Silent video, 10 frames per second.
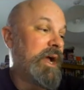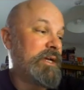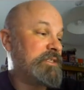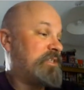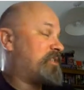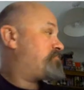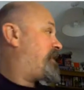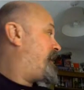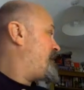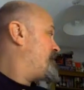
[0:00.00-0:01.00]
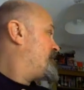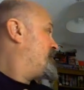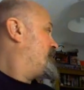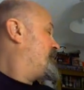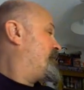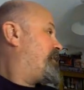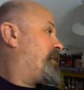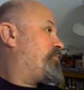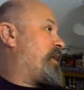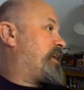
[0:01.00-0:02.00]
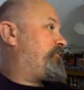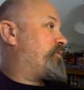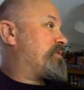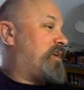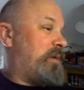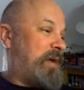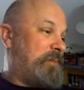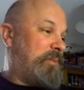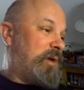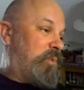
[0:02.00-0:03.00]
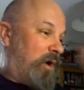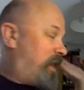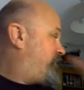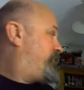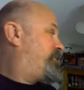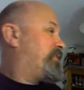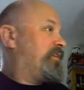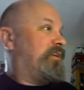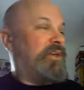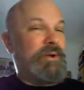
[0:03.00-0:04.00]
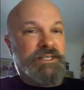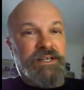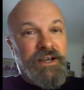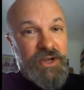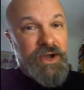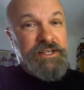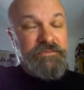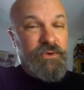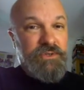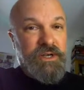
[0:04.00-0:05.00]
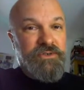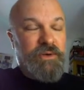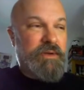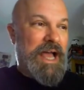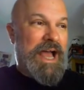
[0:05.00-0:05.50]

Because it's just me uh, working full time and my wife who has, a who has a full time job